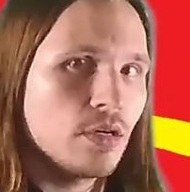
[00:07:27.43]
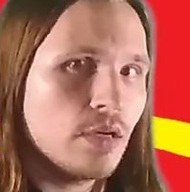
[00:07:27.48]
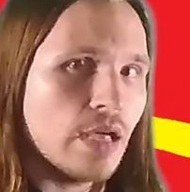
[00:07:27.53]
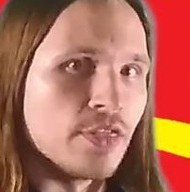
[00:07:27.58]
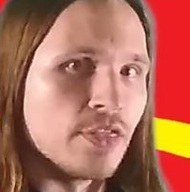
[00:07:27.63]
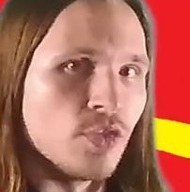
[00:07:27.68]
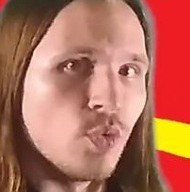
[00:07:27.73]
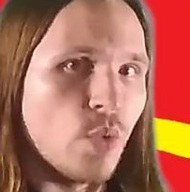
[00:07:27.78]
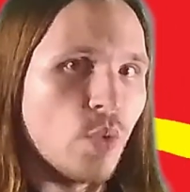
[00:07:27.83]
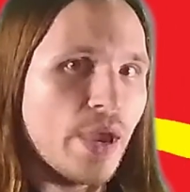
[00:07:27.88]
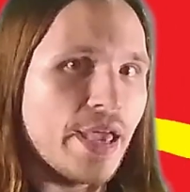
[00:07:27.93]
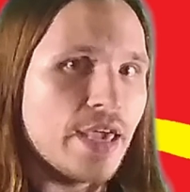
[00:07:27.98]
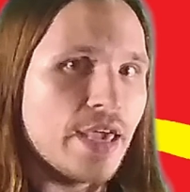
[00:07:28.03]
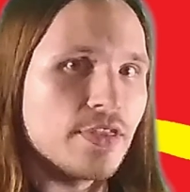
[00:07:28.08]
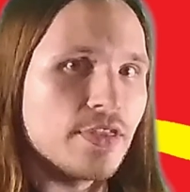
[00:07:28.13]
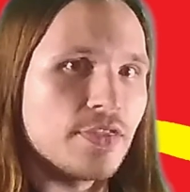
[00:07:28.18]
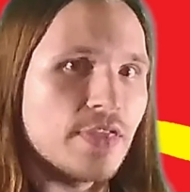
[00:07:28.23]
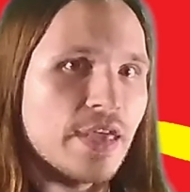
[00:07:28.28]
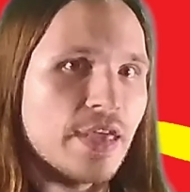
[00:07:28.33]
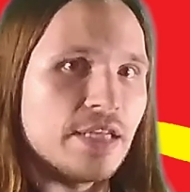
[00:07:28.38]
And the way
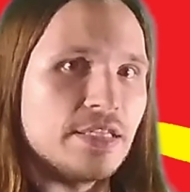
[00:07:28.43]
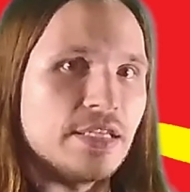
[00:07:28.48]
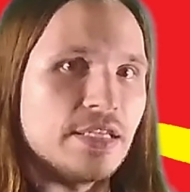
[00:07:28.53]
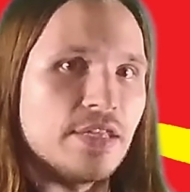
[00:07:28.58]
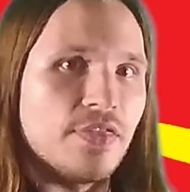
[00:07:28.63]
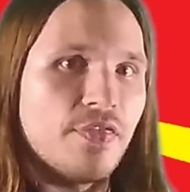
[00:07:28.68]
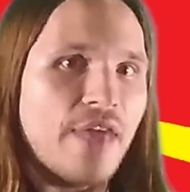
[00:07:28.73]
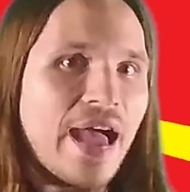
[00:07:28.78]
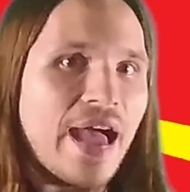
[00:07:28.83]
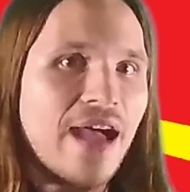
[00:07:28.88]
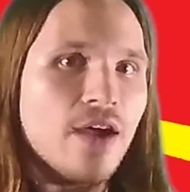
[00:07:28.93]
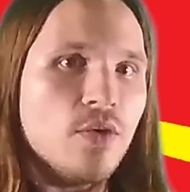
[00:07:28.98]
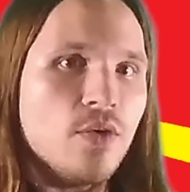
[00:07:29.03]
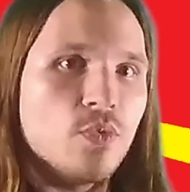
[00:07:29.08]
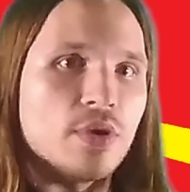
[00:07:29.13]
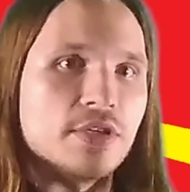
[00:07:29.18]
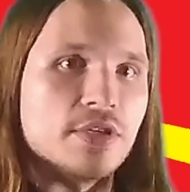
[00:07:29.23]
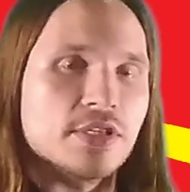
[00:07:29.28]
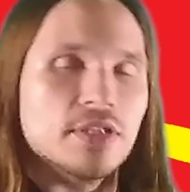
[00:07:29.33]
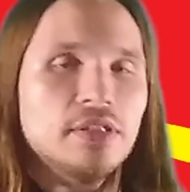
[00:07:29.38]
that they did that
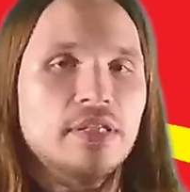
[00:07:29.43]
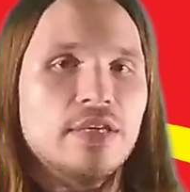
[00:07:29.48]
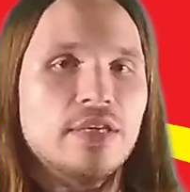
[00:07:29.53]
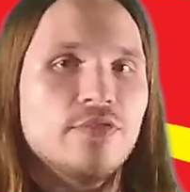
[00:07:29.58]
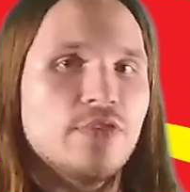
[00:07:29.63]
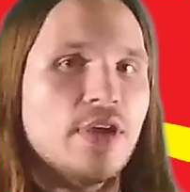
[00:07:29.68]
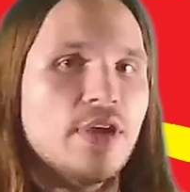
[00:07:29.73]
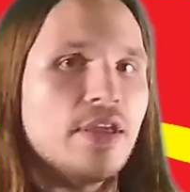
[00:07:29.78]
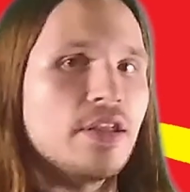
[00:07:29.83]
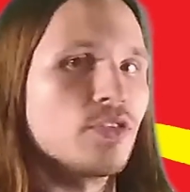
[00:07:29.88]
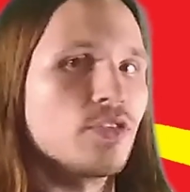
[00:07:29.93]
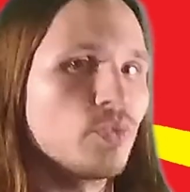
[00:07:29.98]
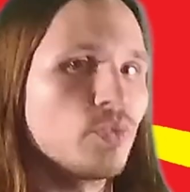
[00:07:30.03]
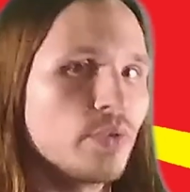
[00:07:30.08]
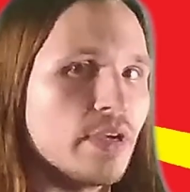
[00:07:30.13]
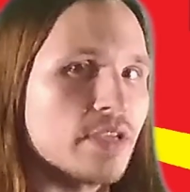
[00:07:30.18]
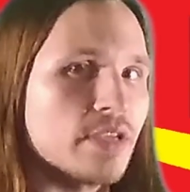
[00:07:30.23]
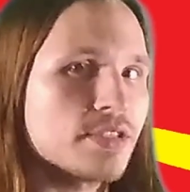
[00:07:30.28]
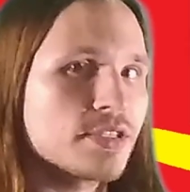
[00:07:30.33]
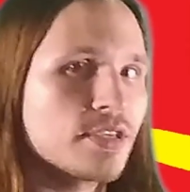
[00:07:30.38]
was alleviating the
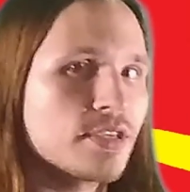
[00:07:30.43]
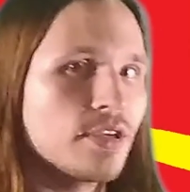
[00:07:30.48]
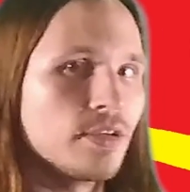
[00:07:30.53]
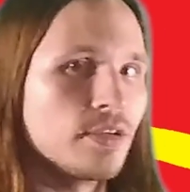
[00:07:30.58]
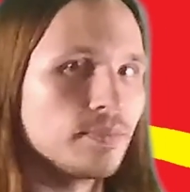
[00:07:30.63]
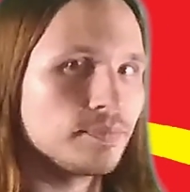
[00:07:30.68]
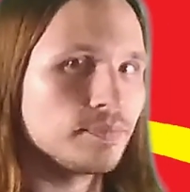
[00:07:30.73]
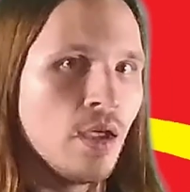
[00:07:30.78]
risk.